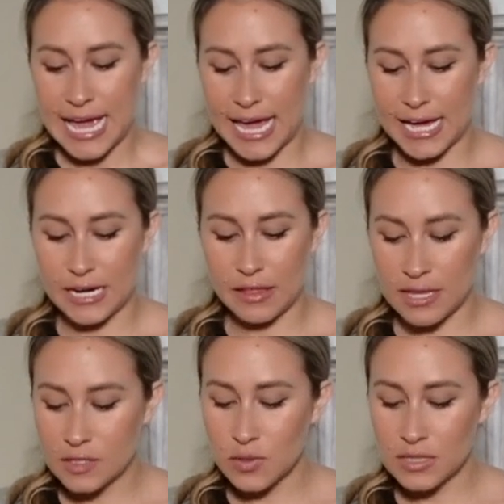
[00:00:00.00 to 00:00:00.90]
And
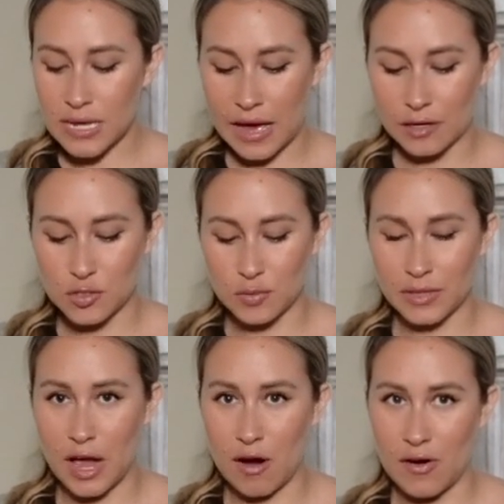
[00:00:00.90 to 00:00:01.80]
these ones
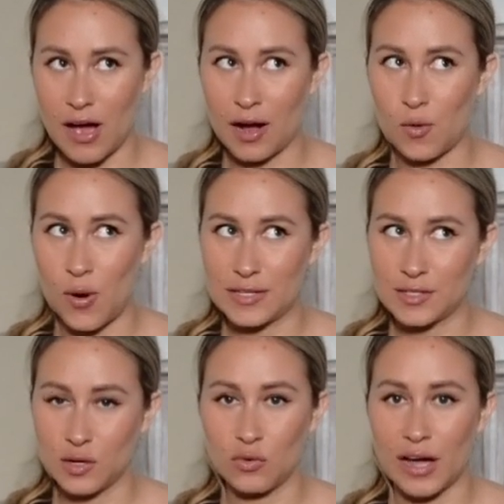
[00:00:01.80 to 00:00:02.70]
actually are not quite
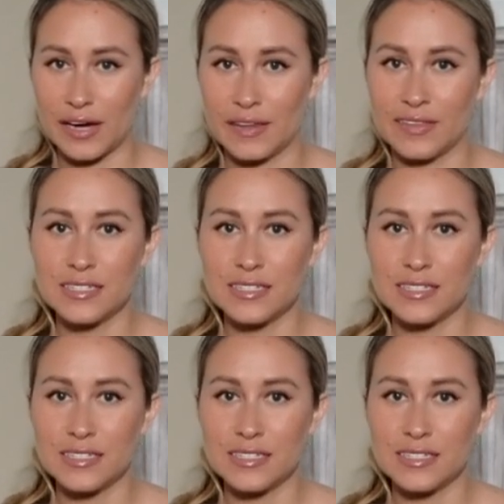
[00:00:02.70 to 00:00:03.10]
so rugged.